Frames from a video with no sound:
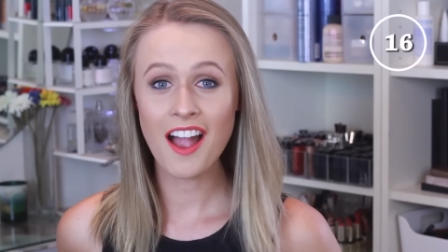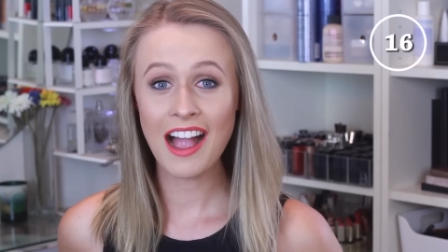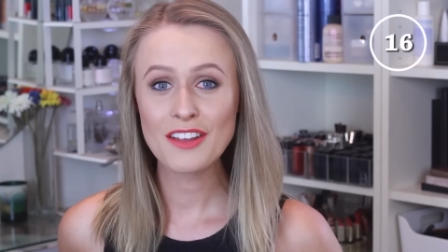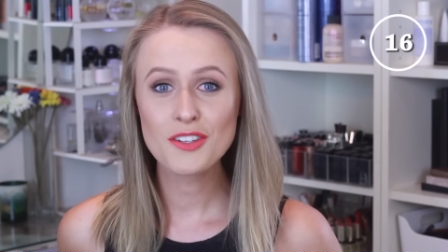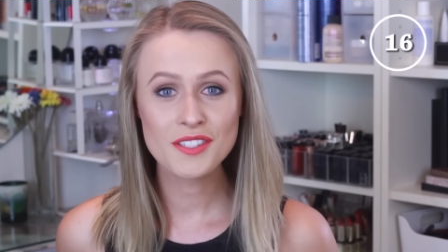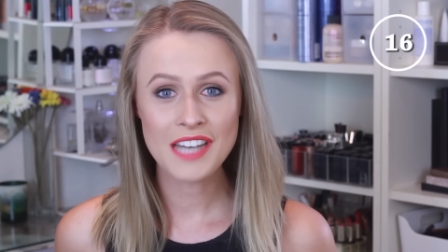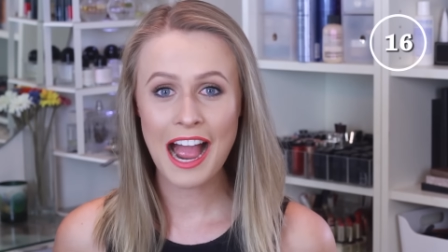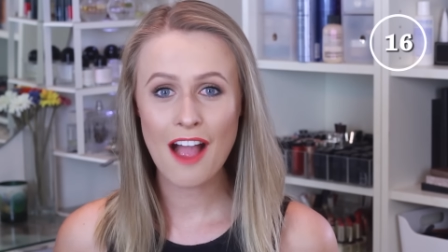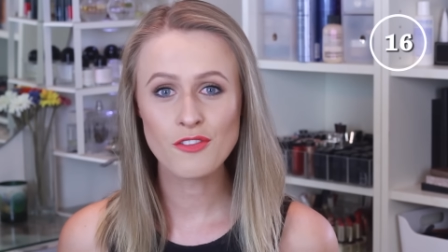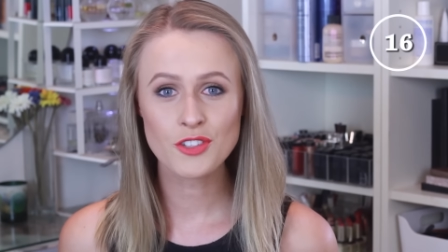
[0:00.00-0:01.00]
I used to
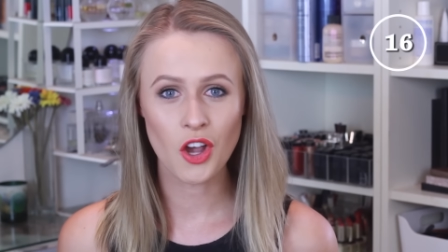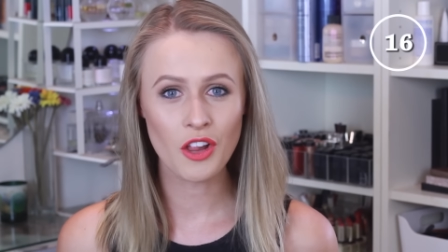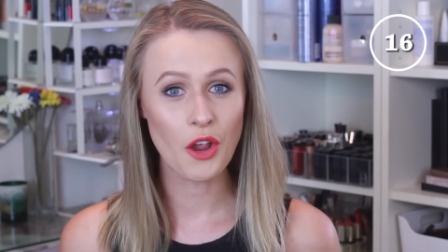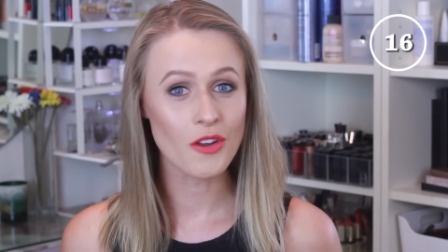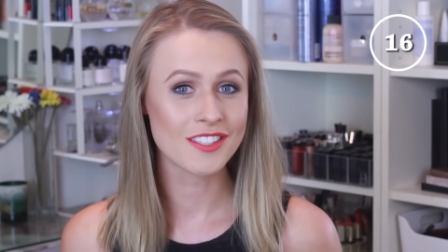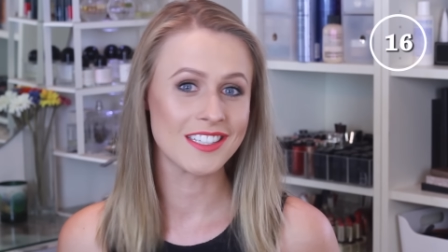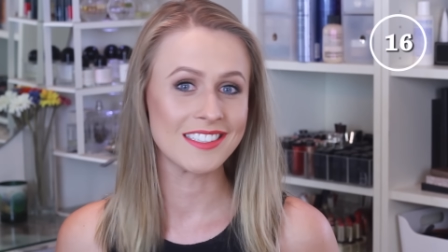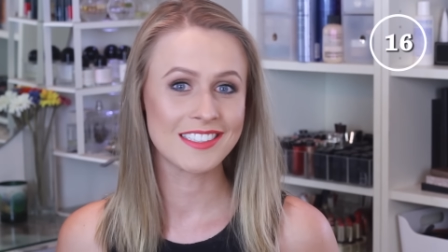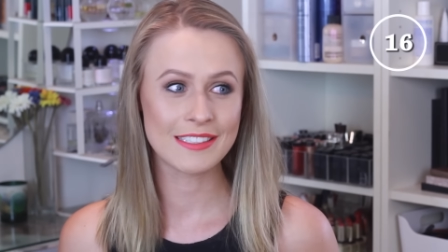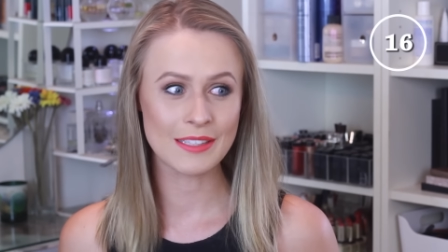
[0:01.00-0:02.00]
have
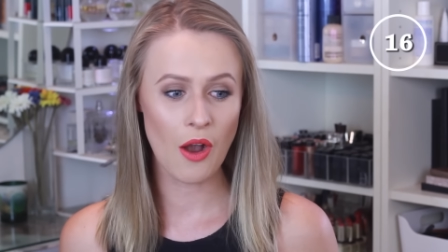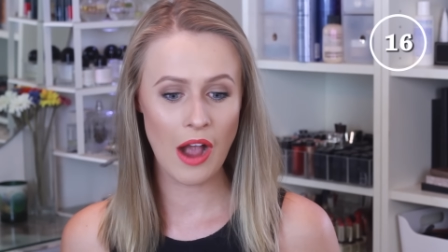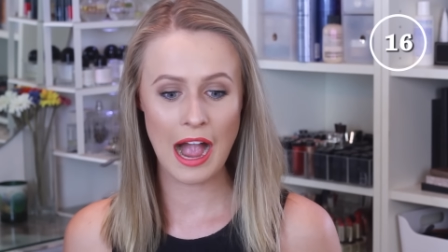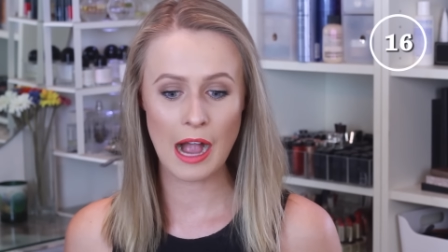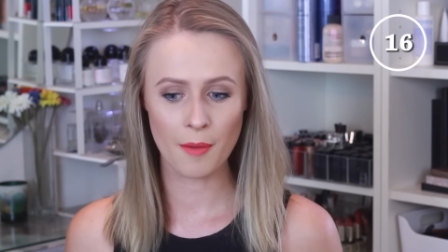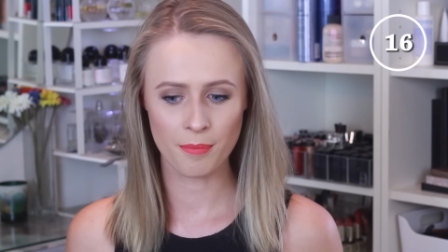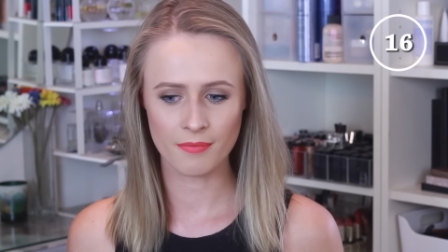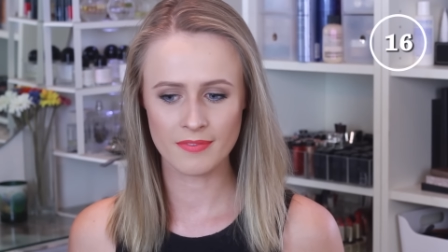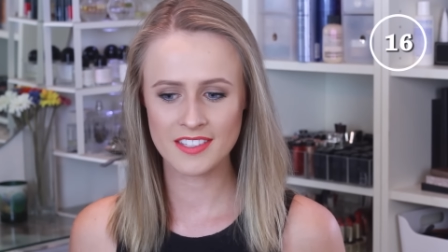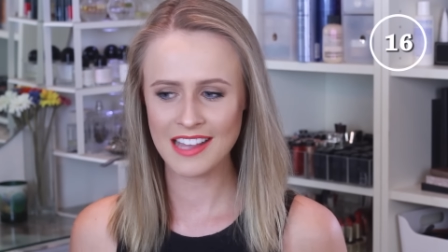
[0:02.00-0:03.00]
scoliosis. I
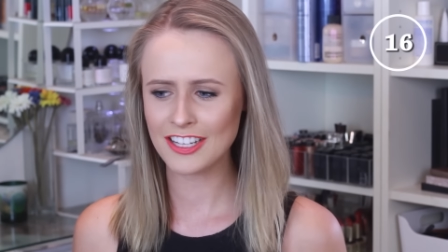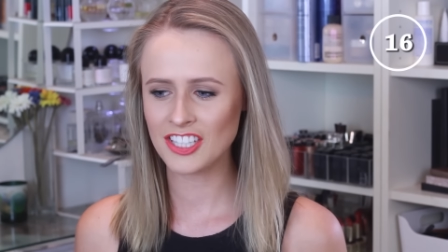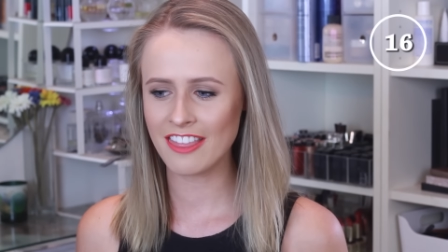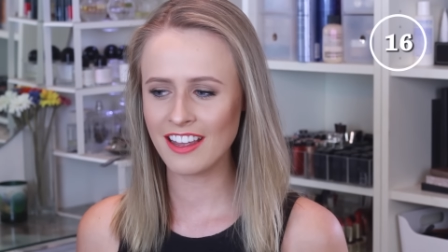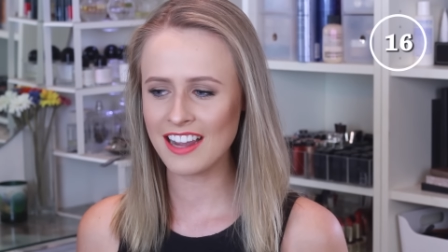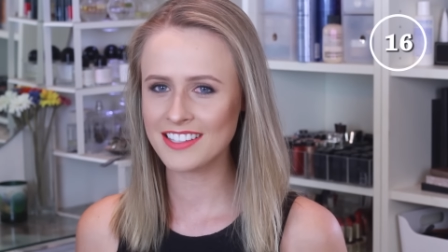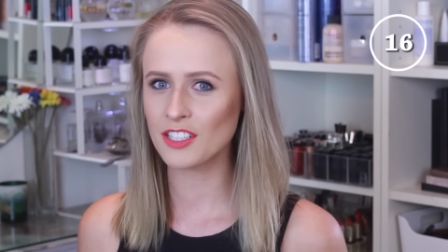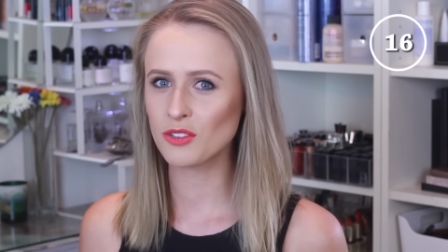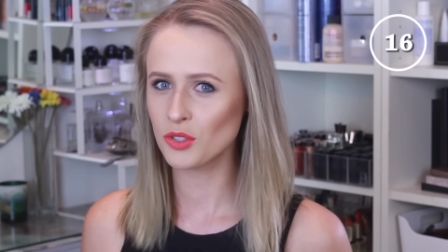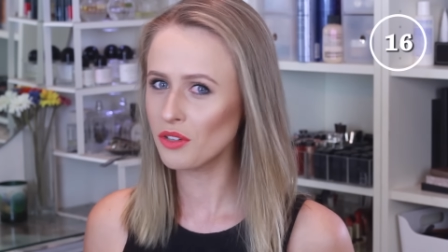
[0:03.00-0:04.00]
think I
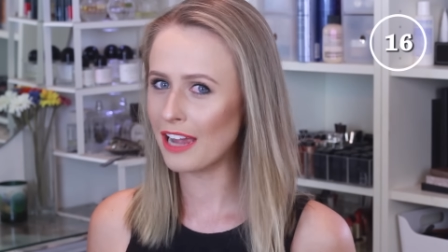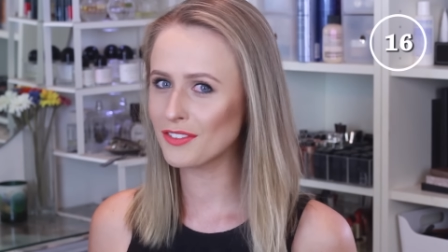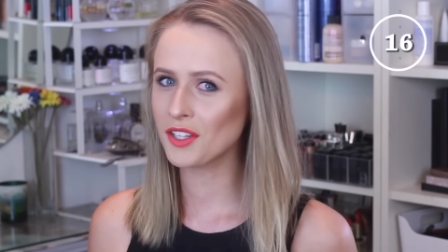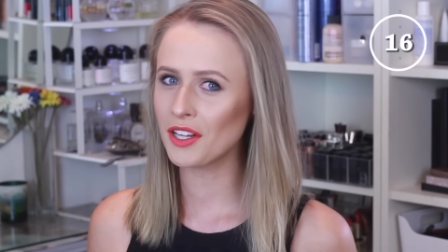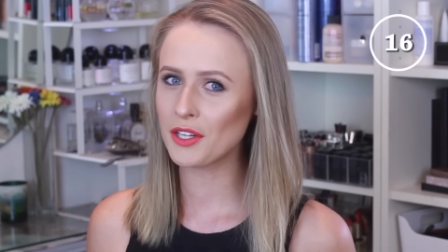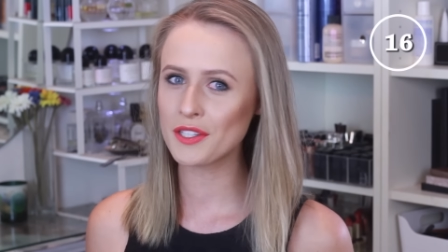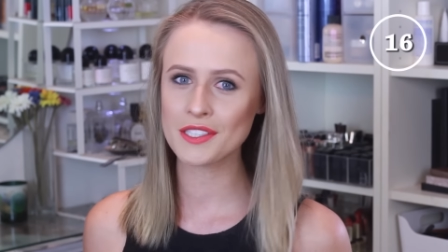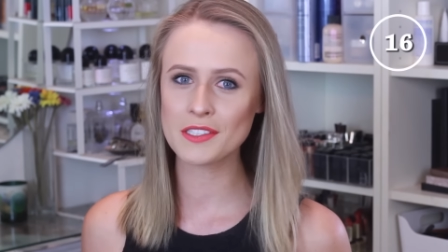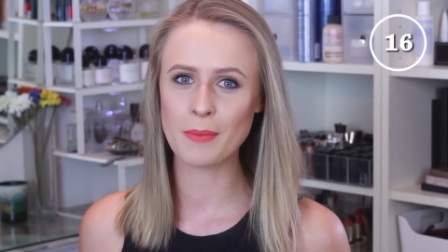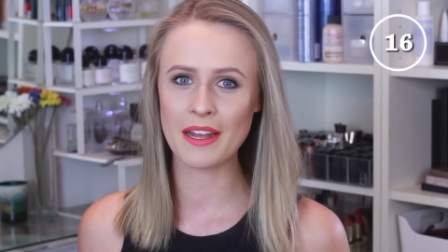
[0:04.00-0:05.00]
still do have
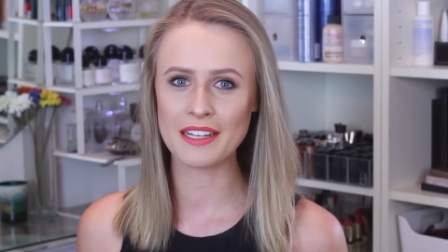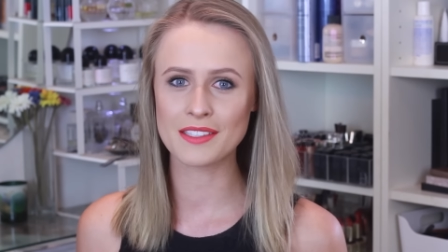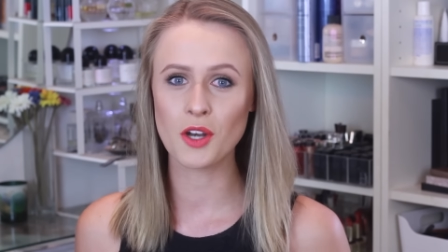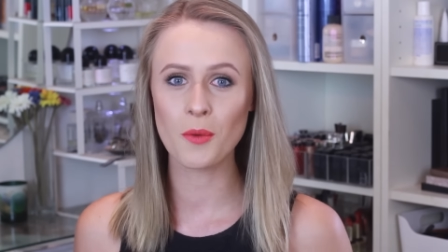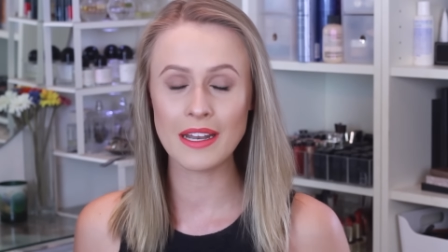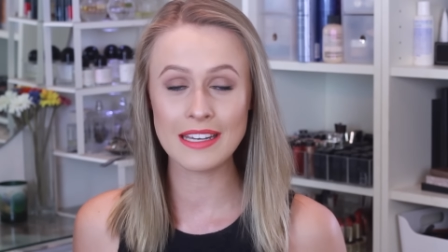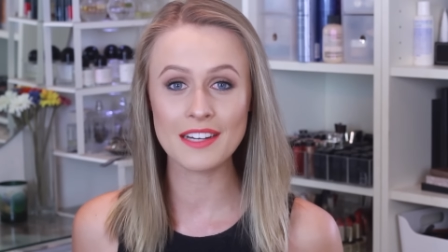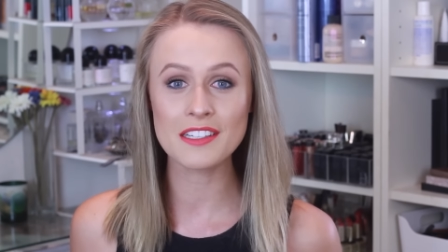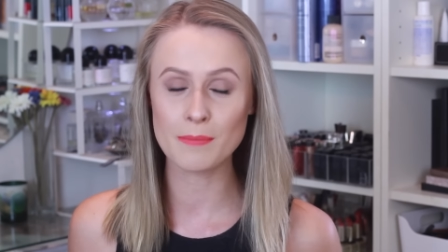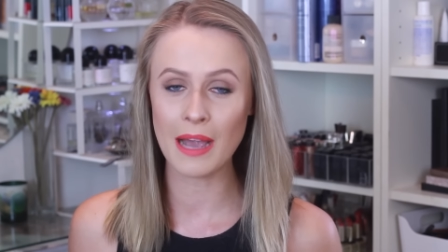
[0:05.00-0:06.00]
scoliosis, but it's nowhere
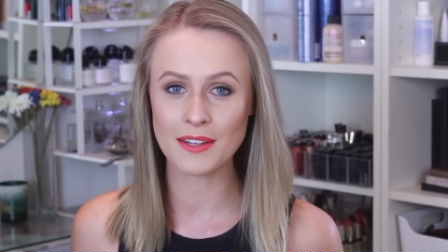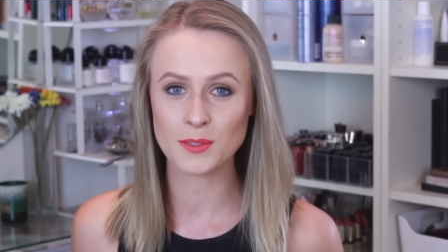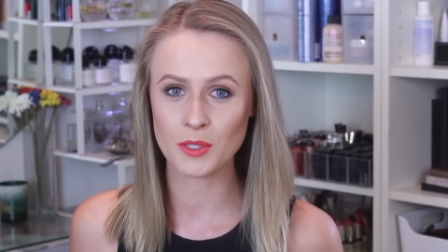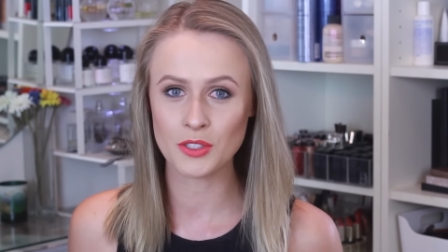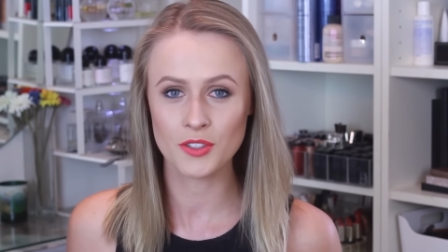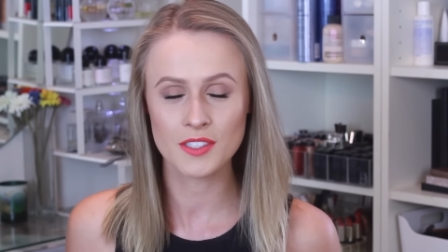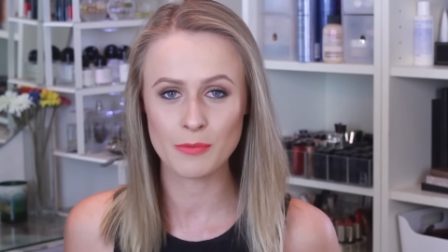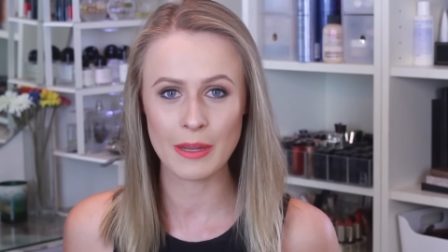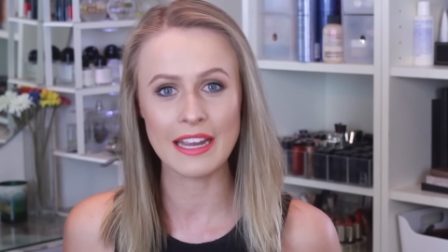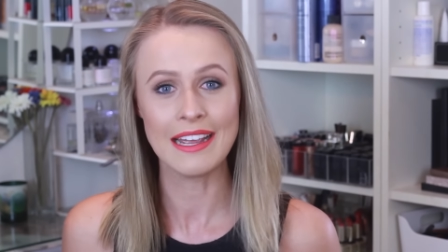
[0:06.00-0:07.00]
near as bad as what it used
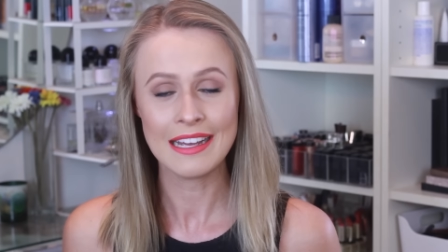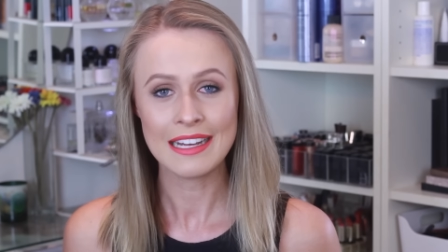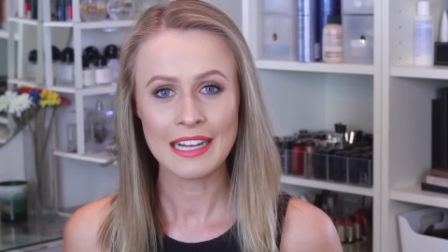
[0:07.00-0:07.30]
to be.